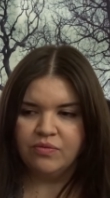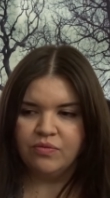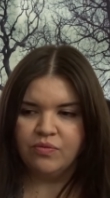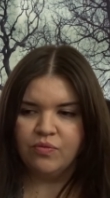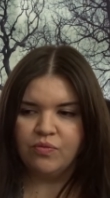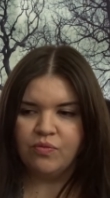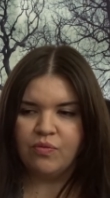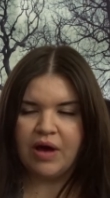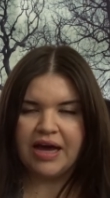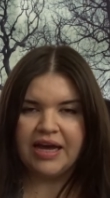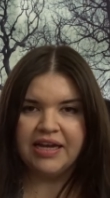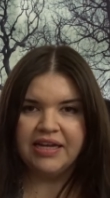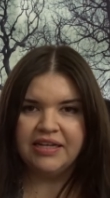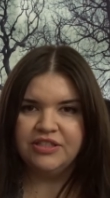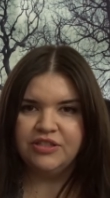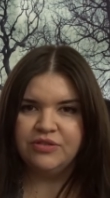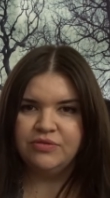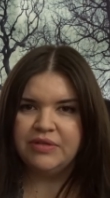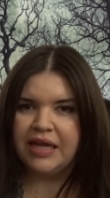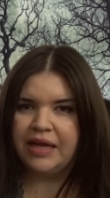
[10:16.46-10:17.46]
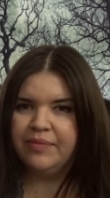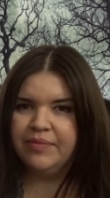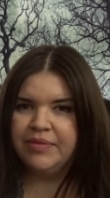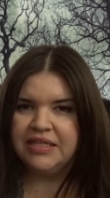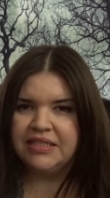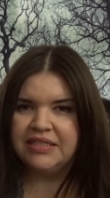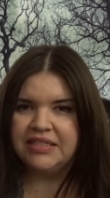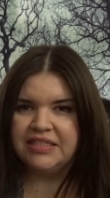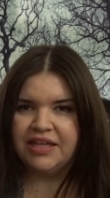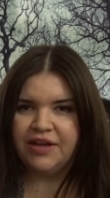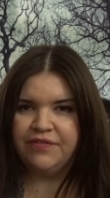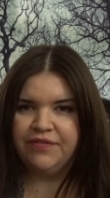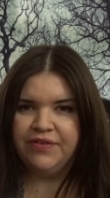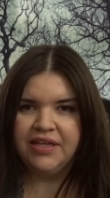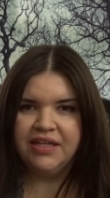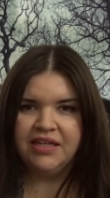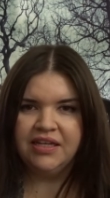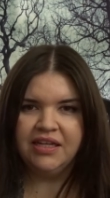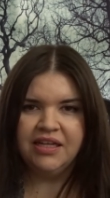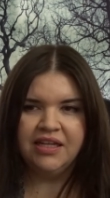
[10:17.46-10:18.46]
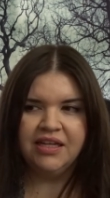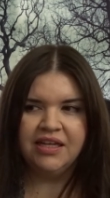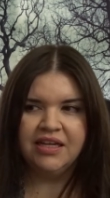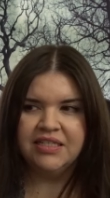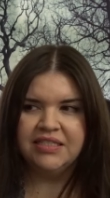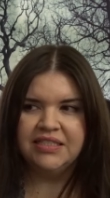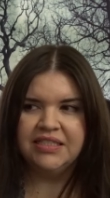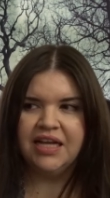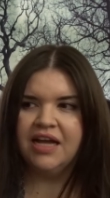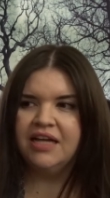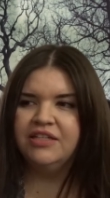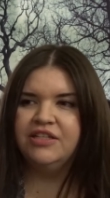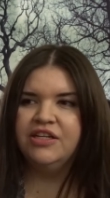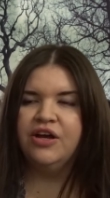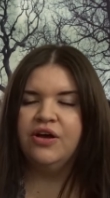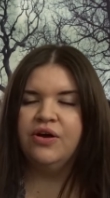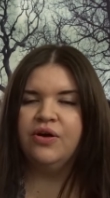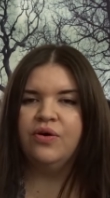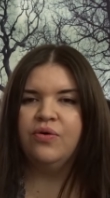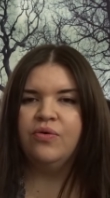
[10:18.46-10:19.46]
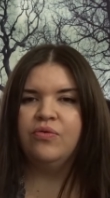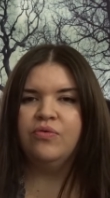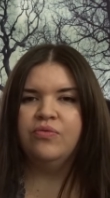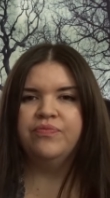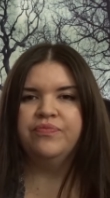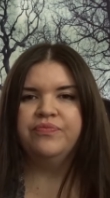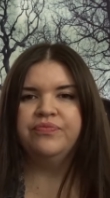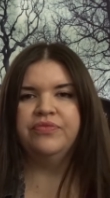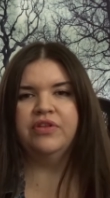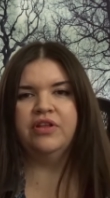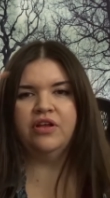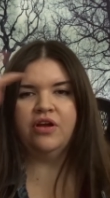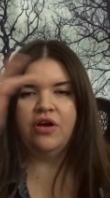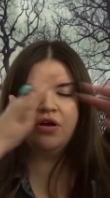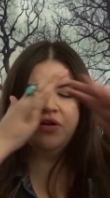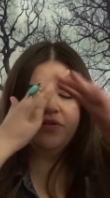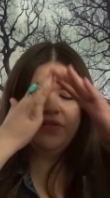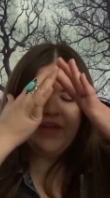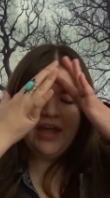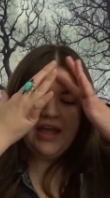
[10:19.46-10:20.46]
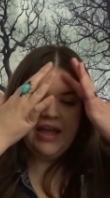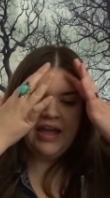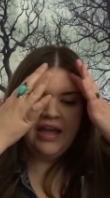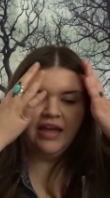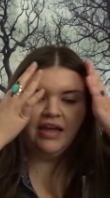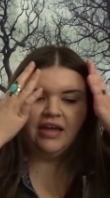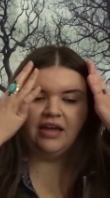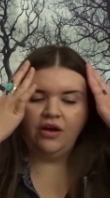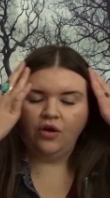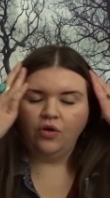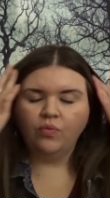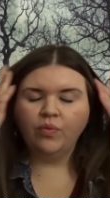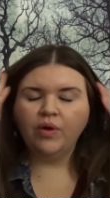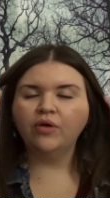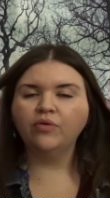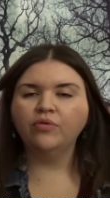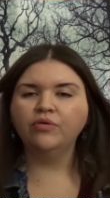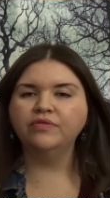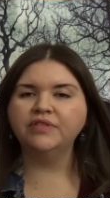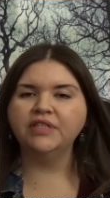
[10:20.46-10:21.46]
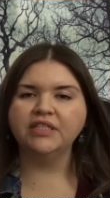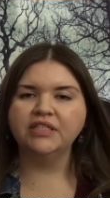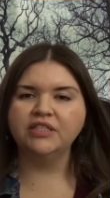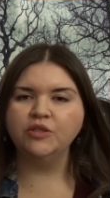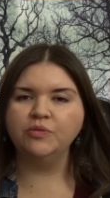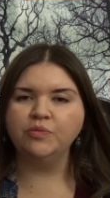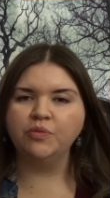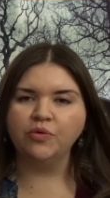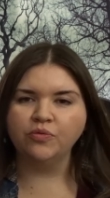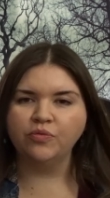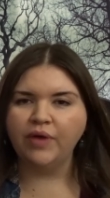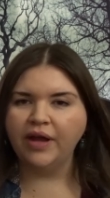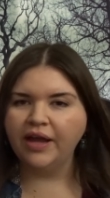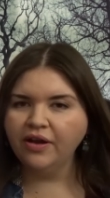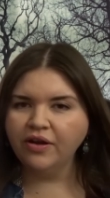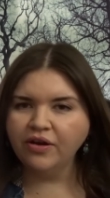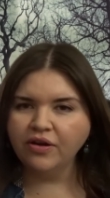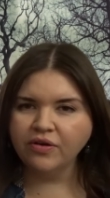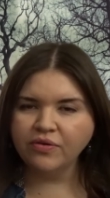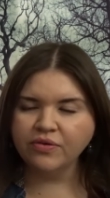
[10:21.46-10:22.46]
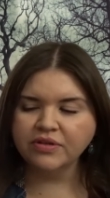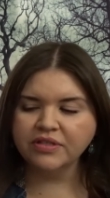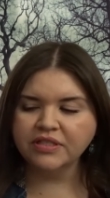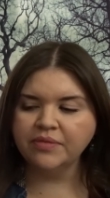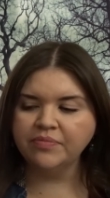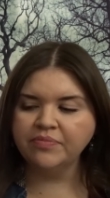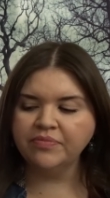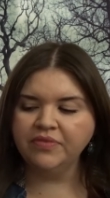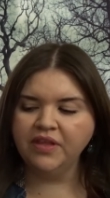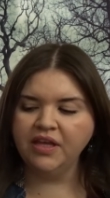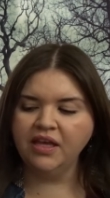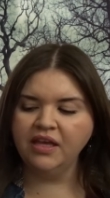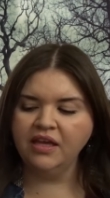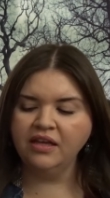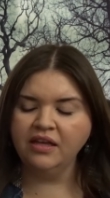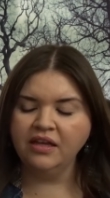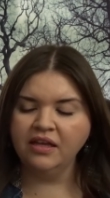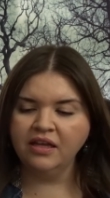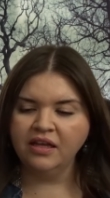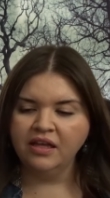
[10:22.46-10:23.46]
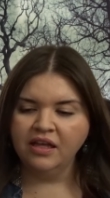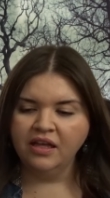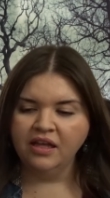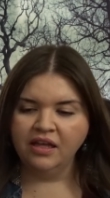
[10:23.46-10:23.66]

why do Damon and Stefan not know? Are werewolves like super rare or something?